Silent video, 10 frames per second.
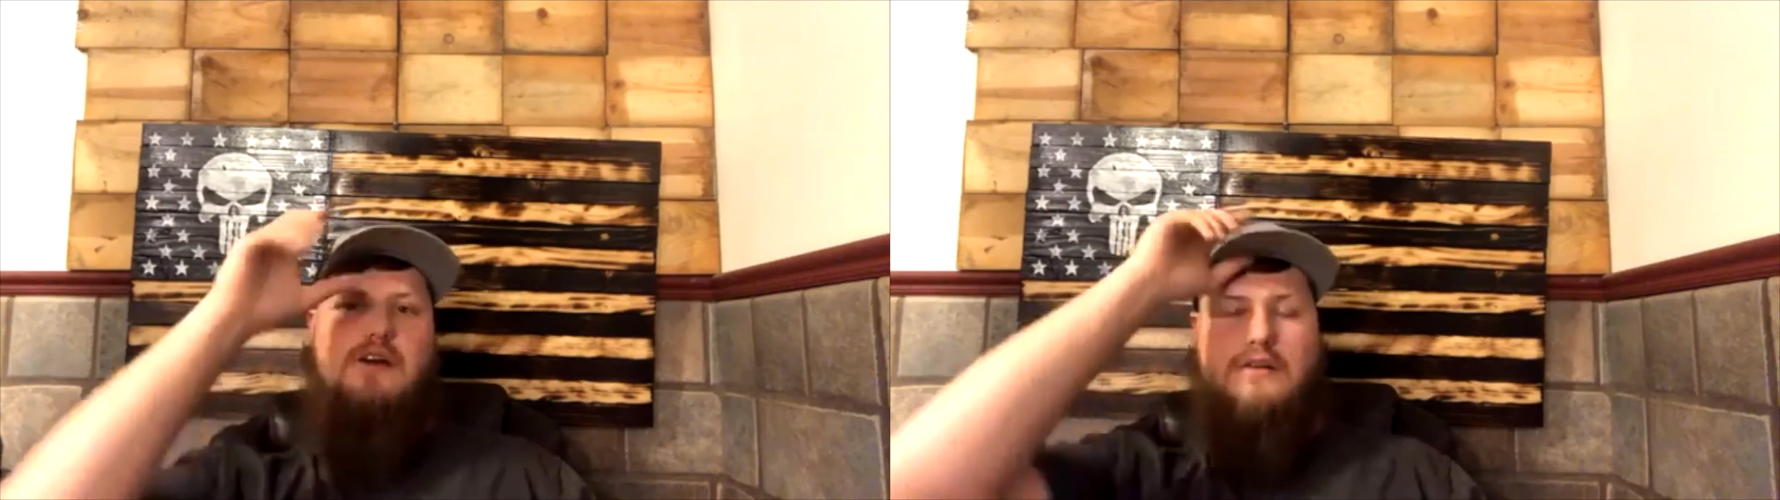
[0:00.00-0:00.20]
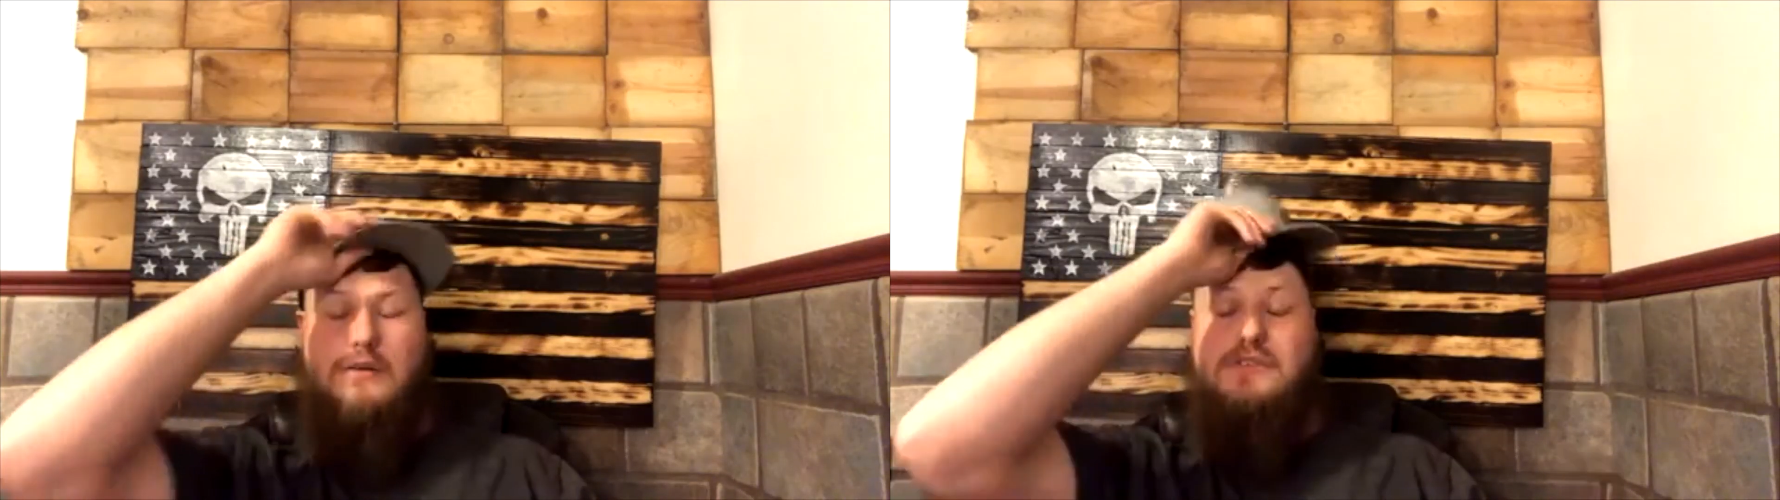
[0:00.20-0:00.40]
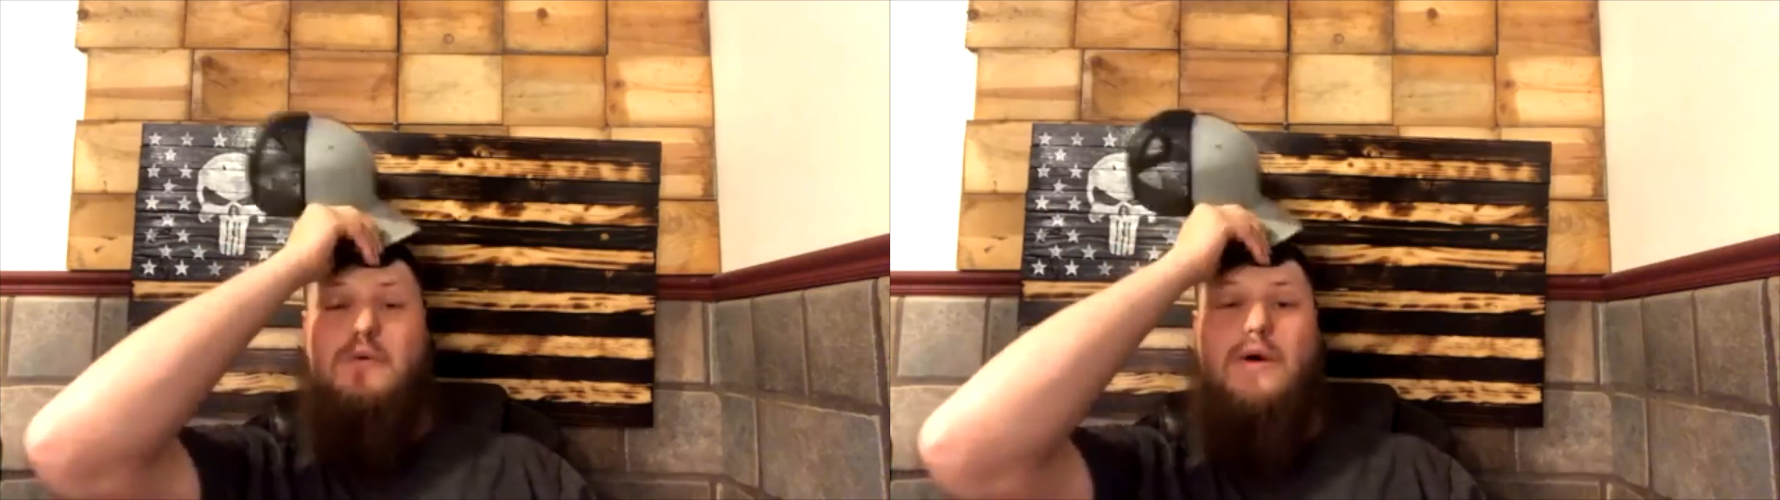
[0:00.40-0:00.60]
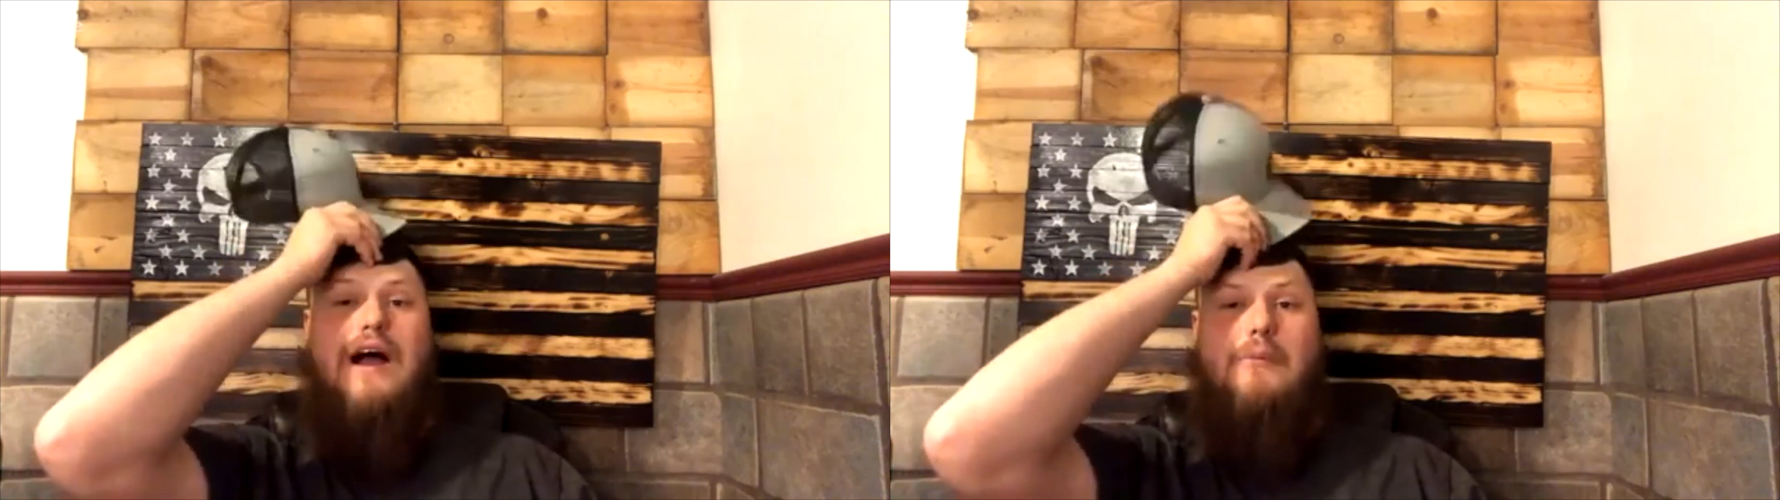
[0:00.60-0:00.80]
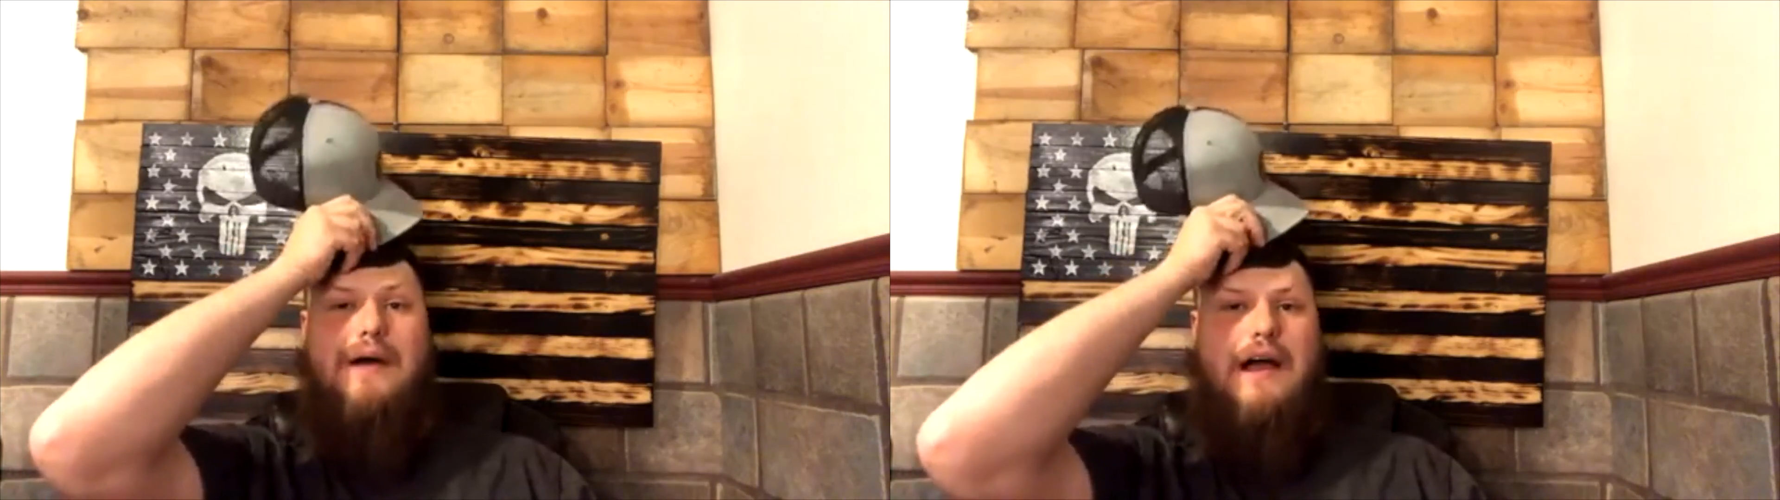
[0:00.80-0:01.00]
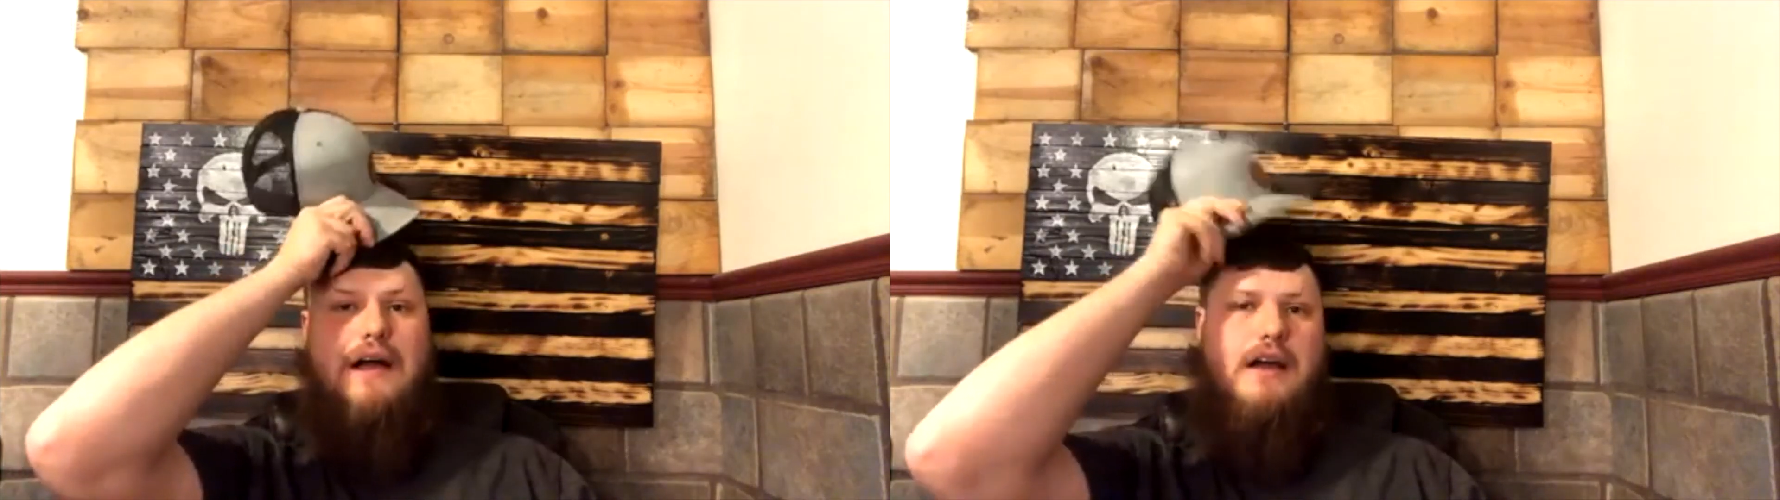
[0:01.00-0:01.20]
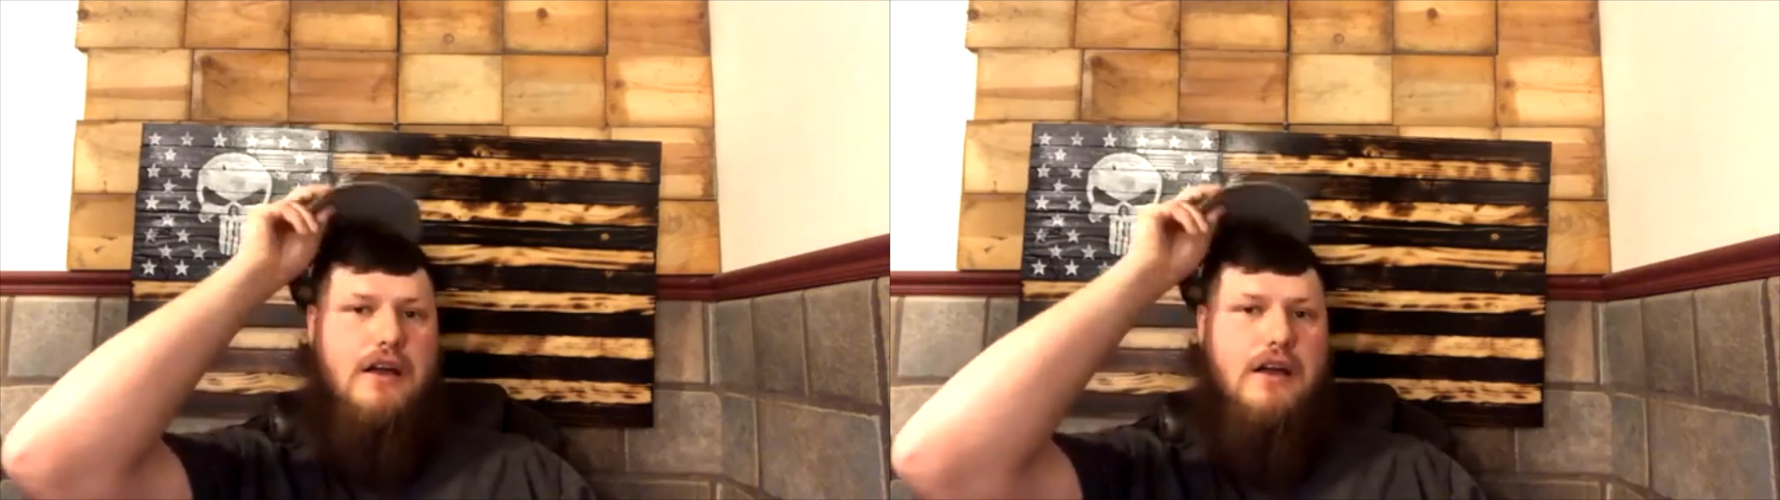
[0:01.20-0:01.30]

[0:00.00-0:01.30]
It was a while back.